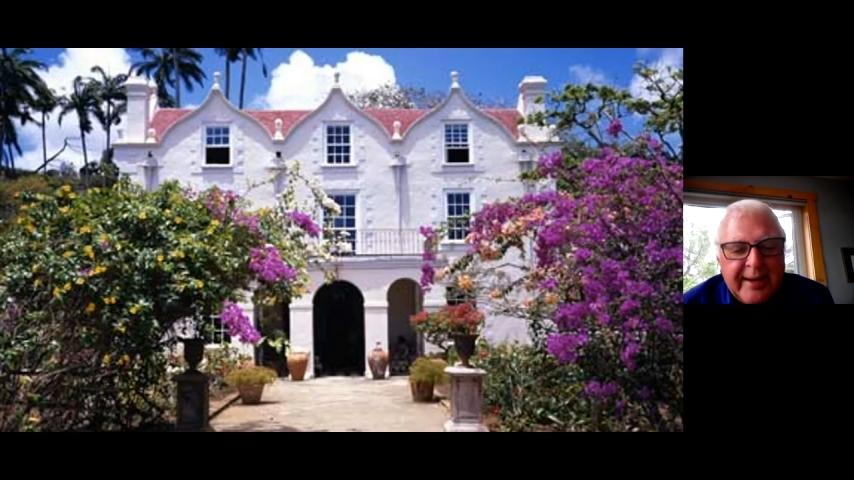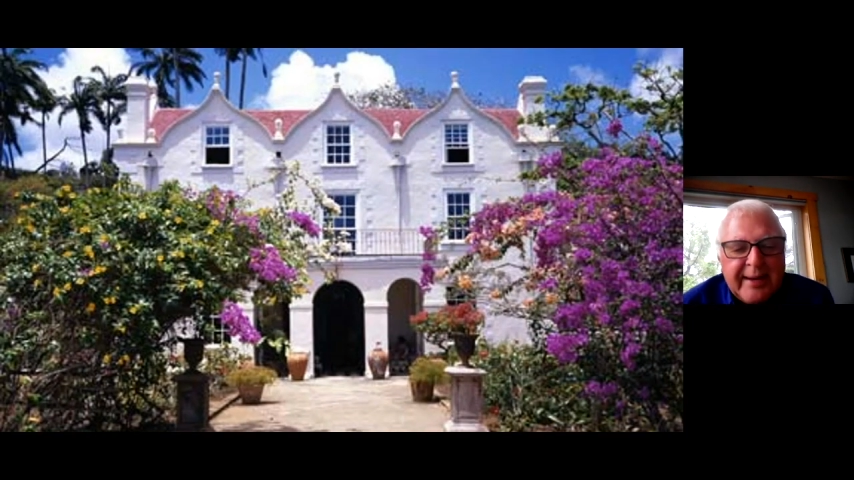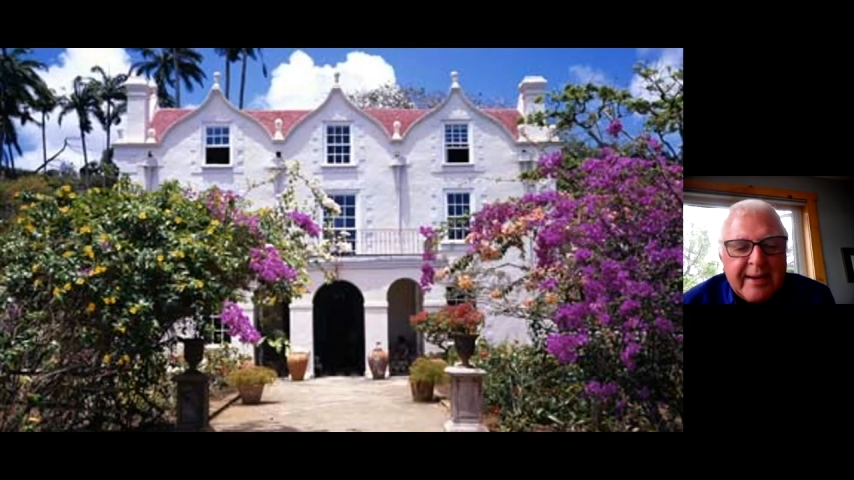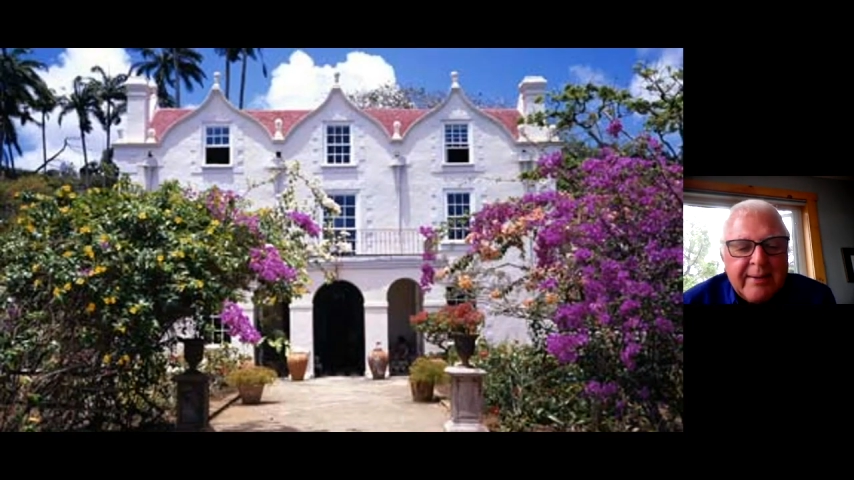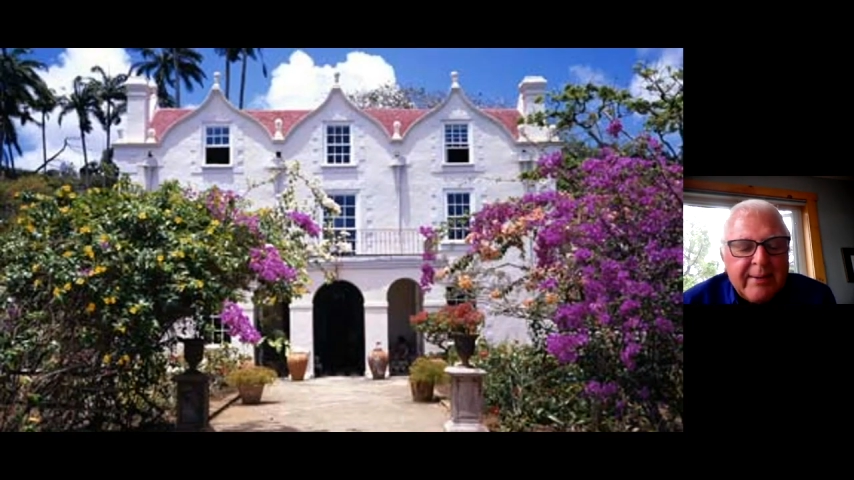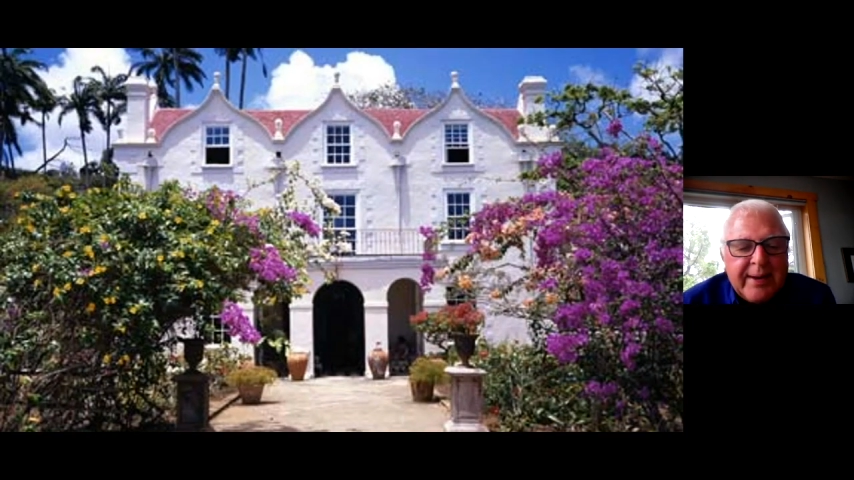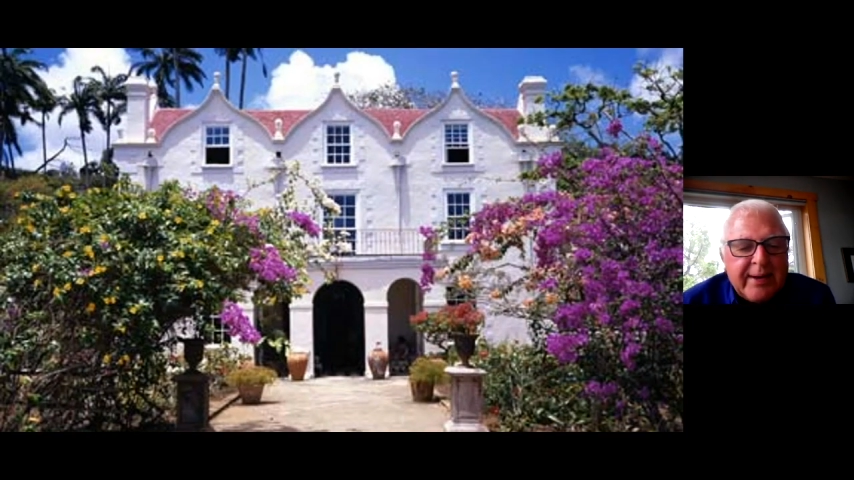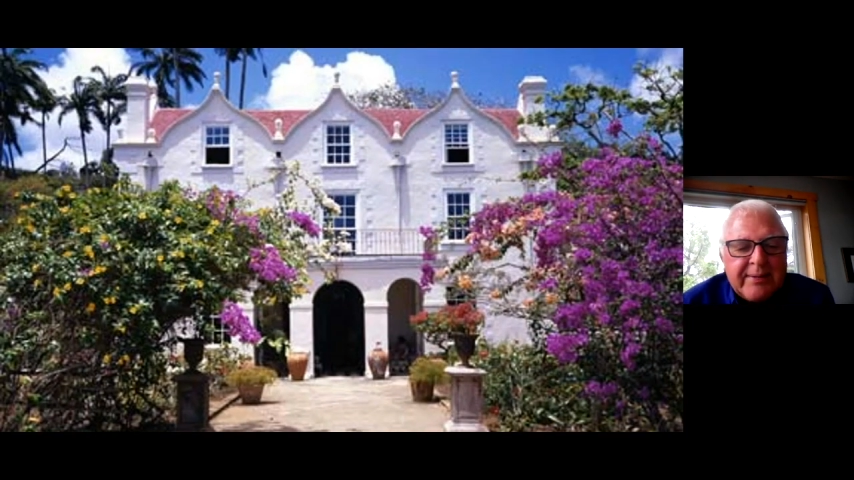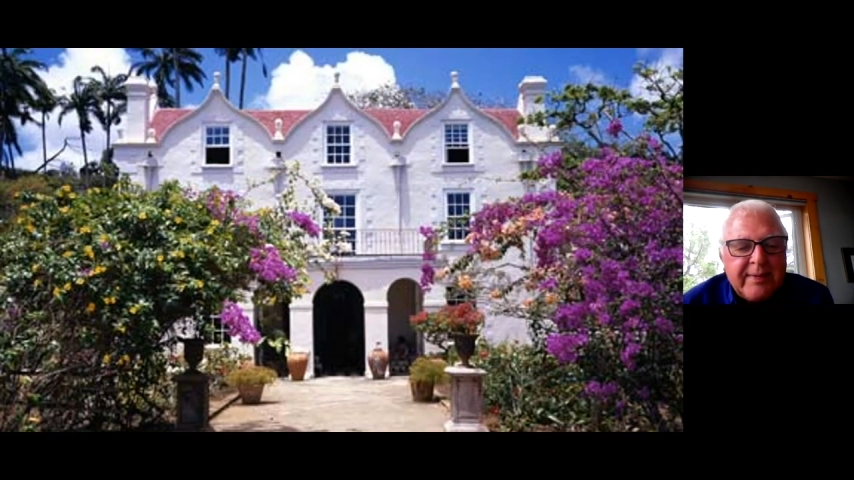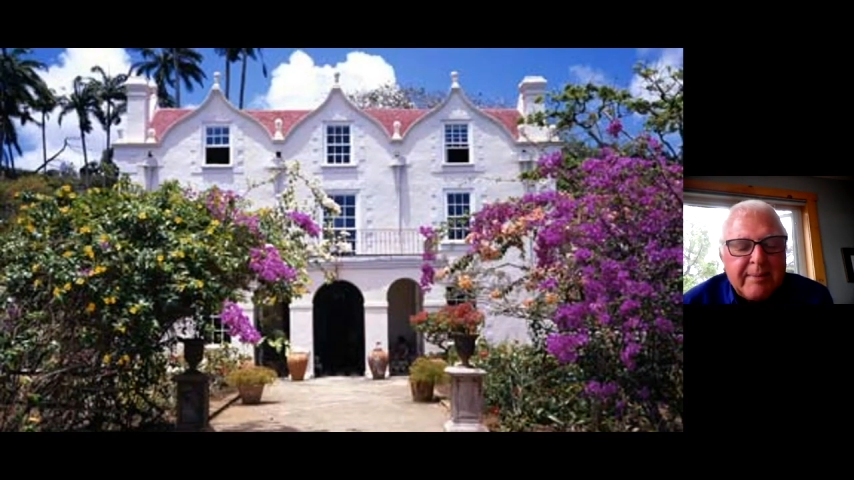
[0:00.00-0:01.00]
go
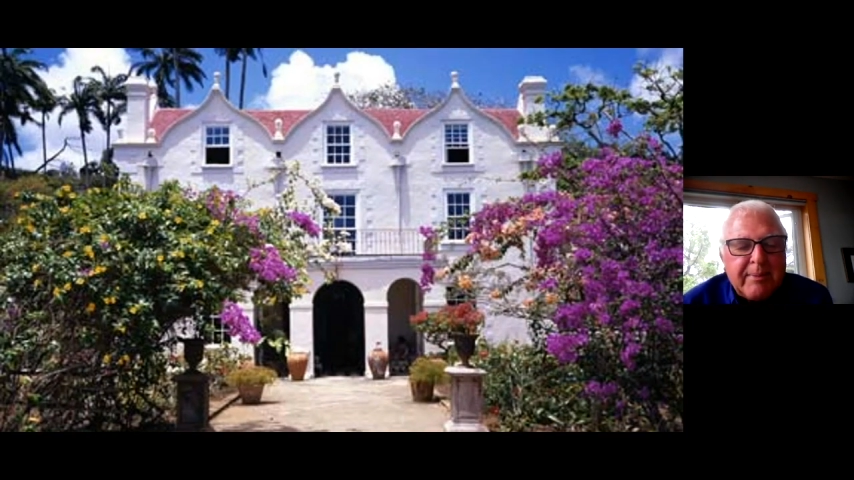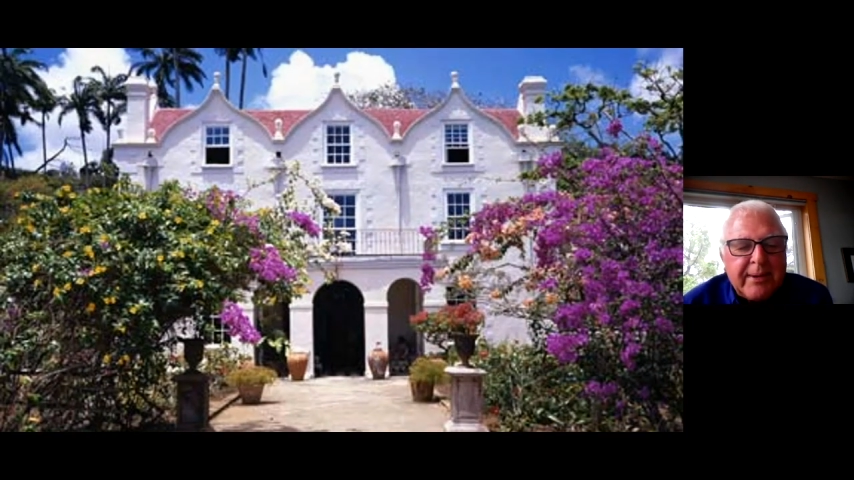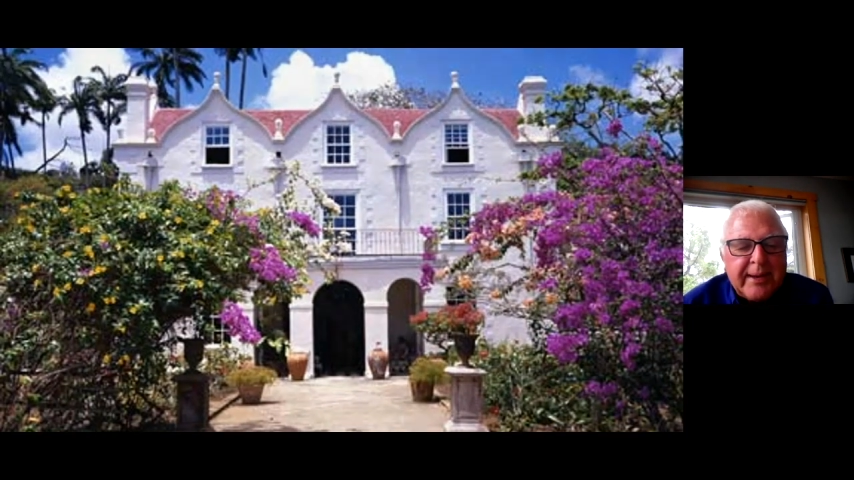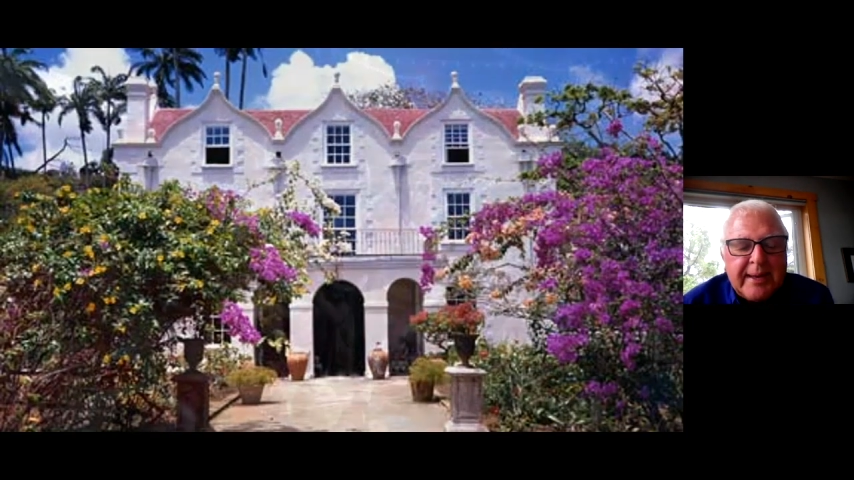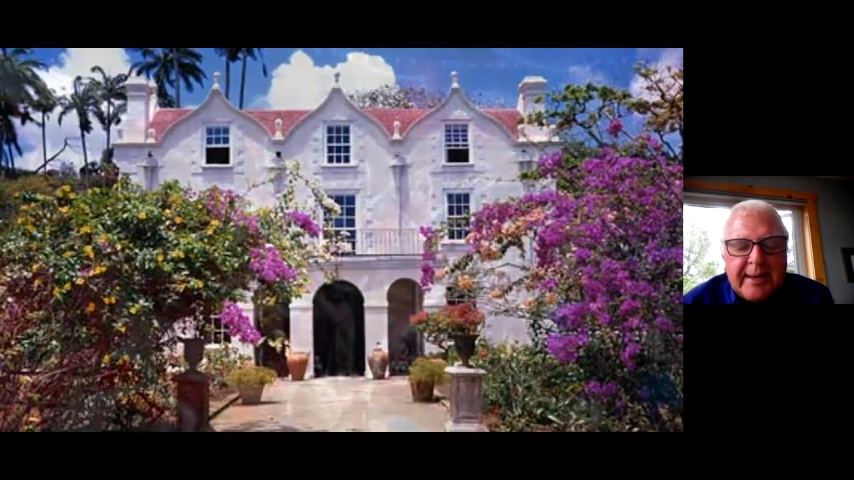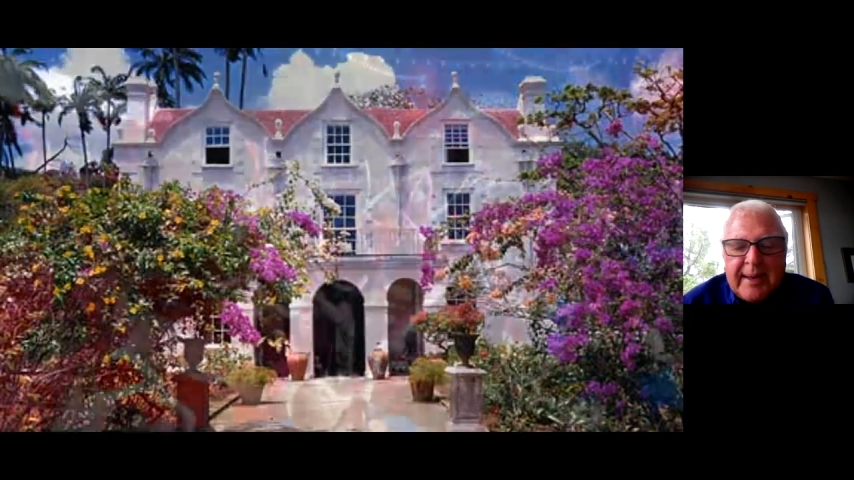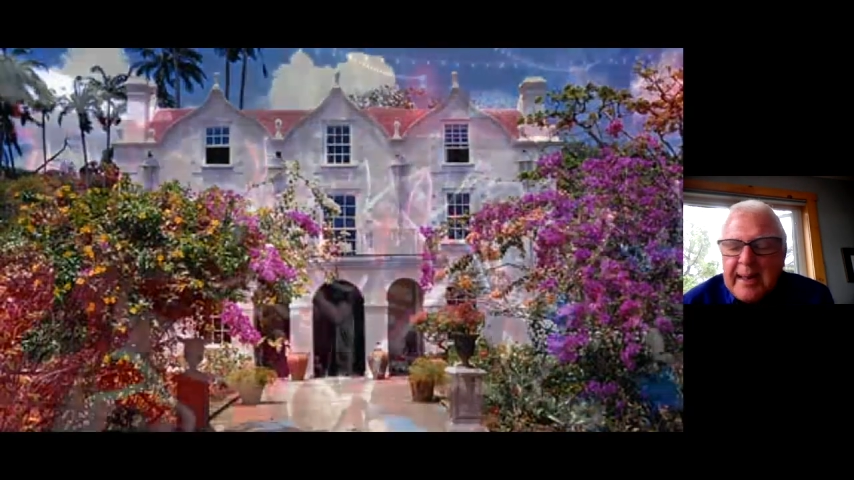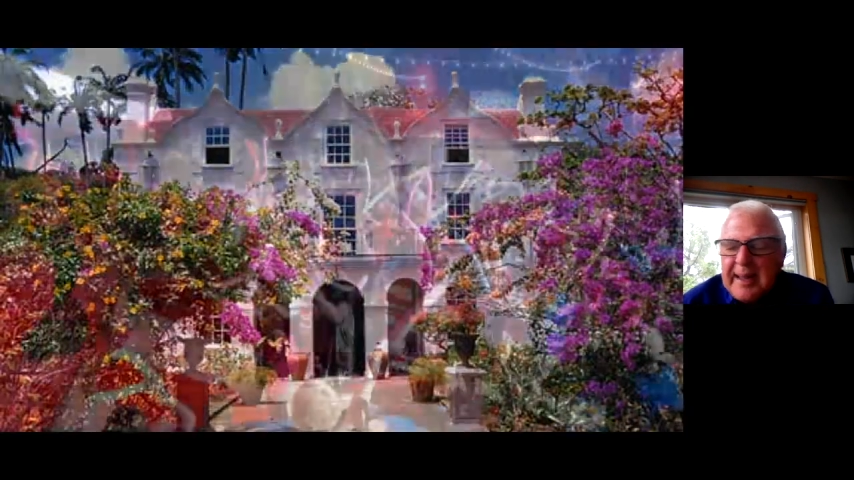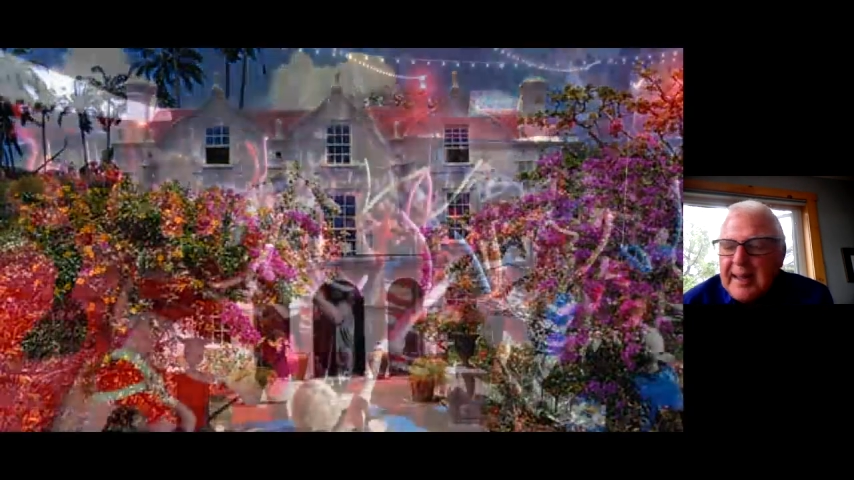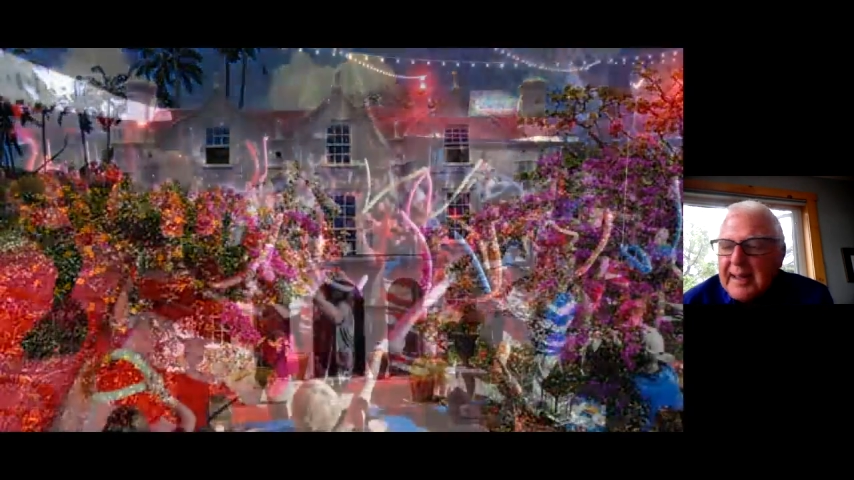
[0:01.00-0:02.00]
on our submarine.